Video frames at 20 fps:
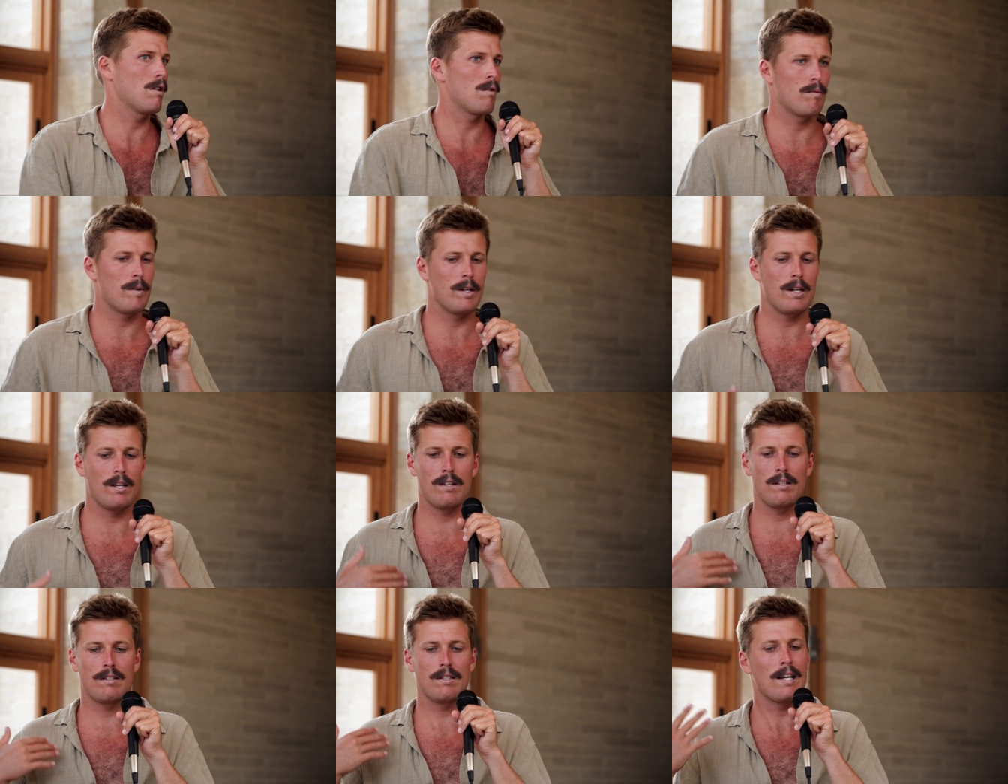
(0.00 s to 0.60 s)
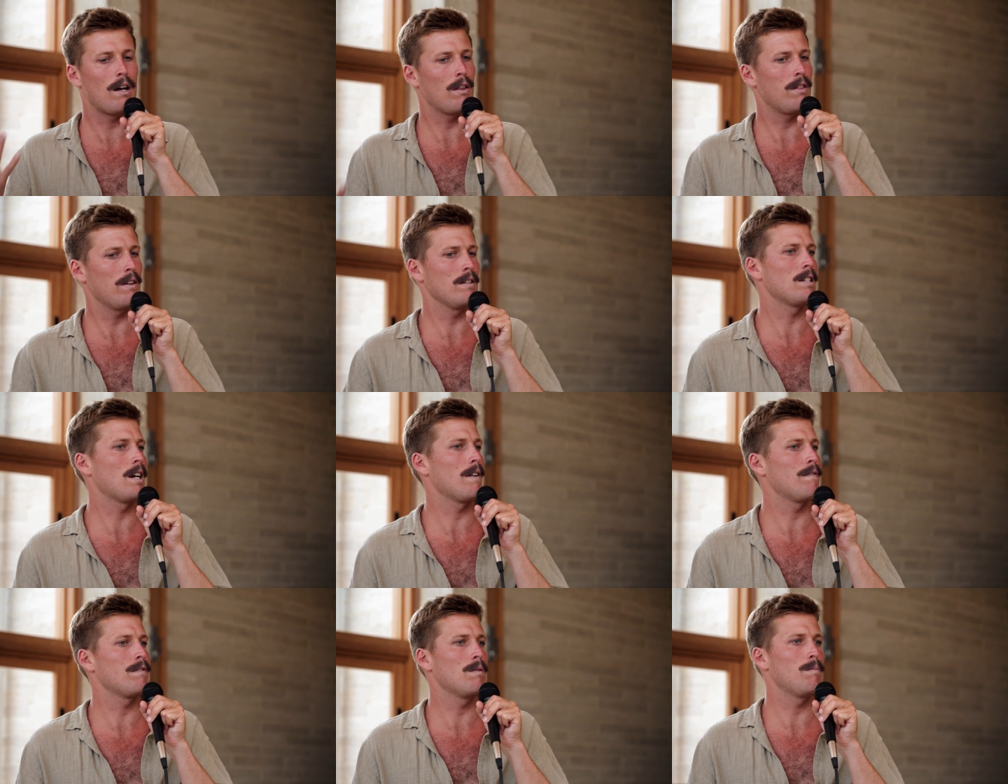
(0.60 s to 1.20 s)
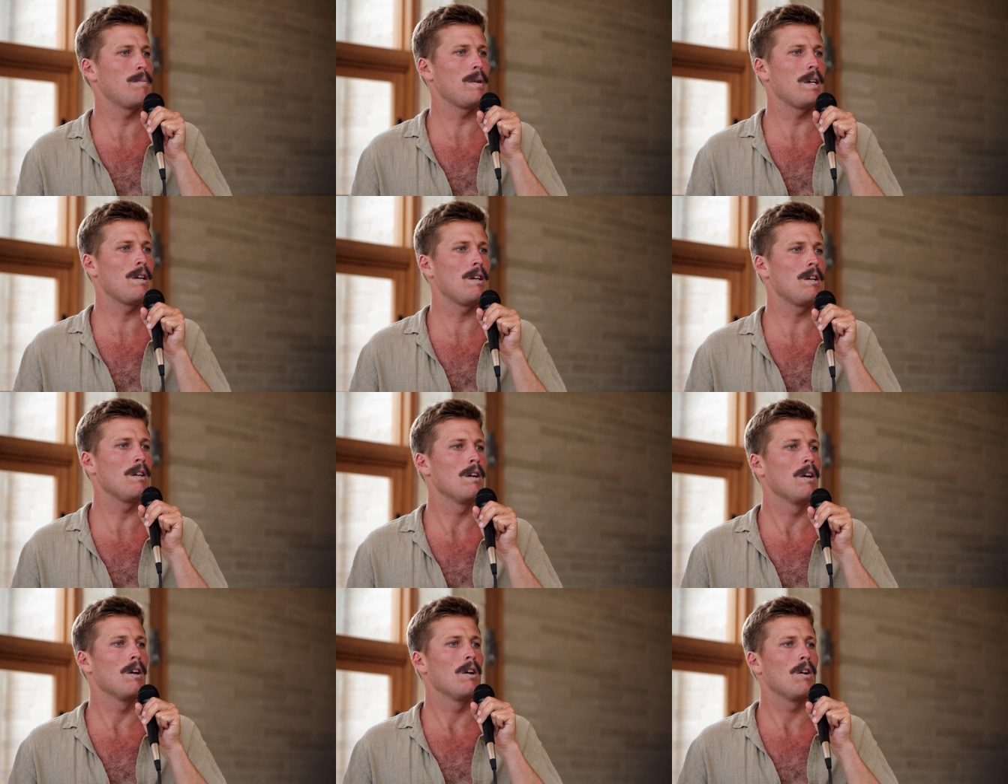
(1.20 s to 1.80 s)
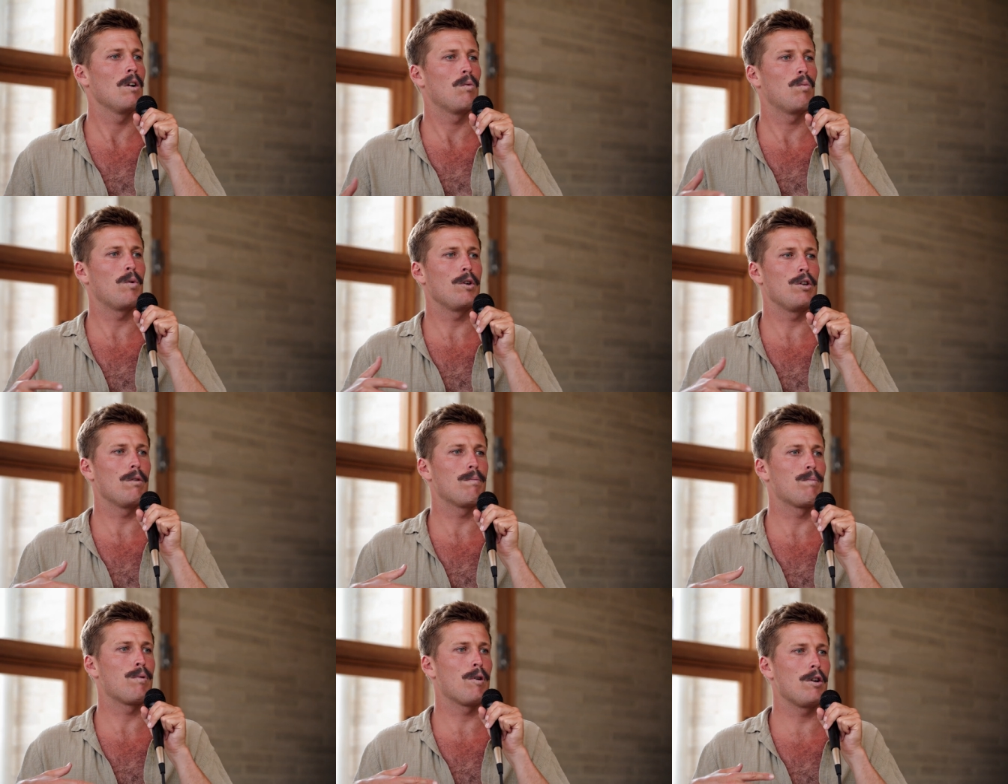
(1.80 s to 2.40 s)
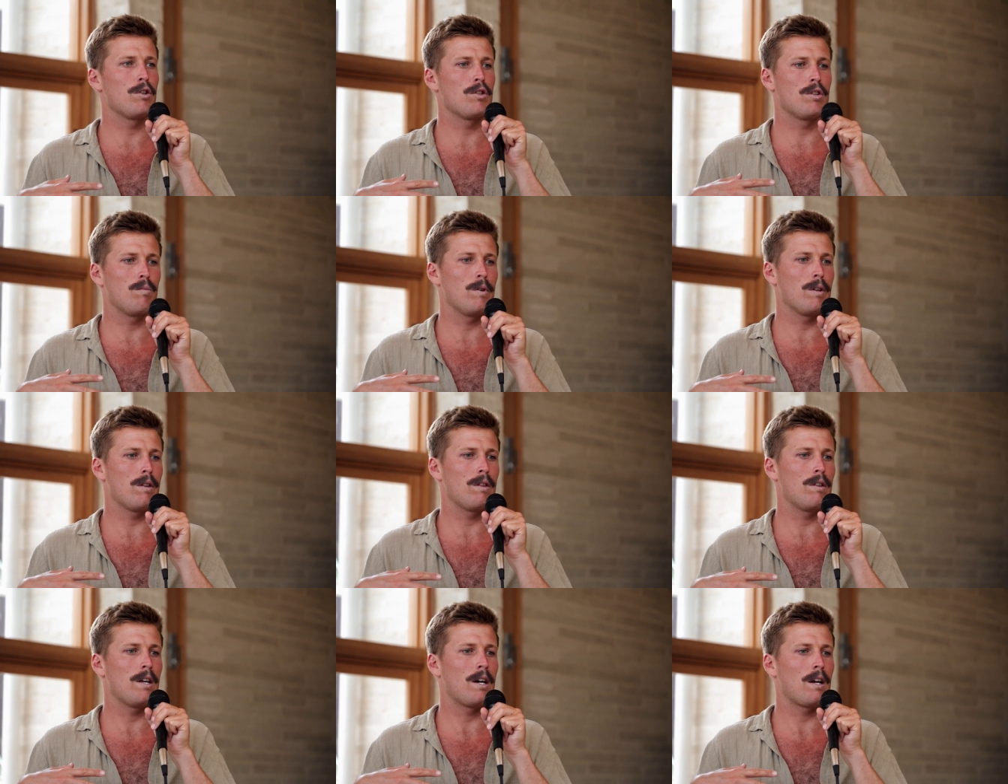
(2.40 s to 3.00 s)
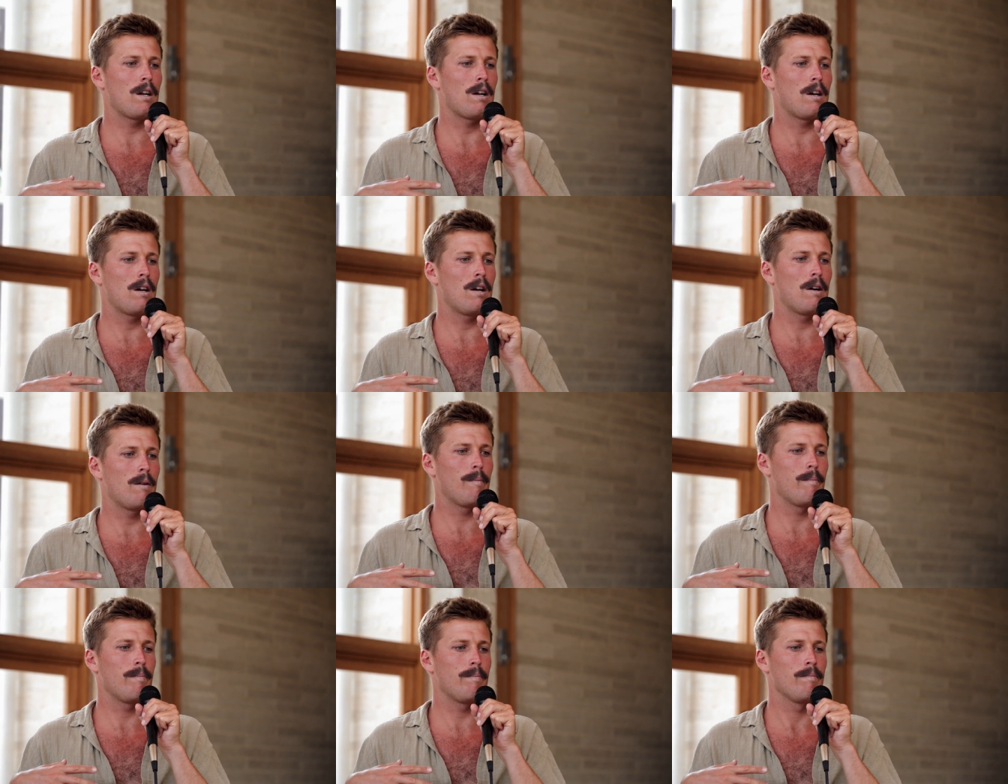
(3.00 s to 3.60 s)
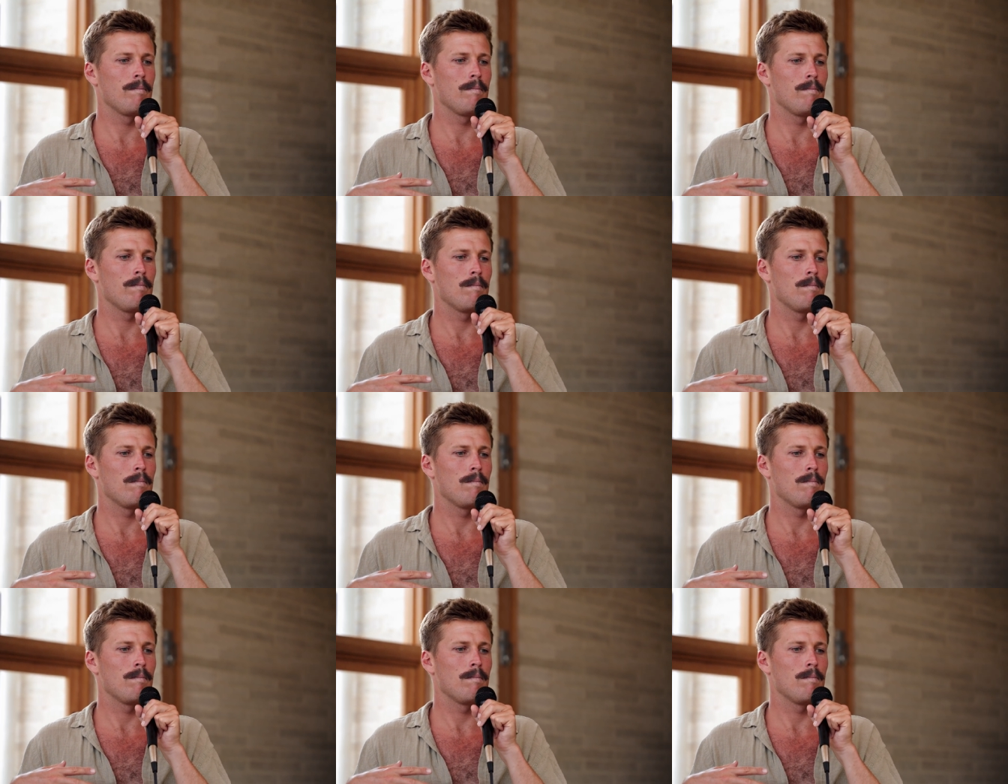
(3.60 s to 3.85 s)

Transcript: career, this is how things have to be, mm. when you approach it with that um,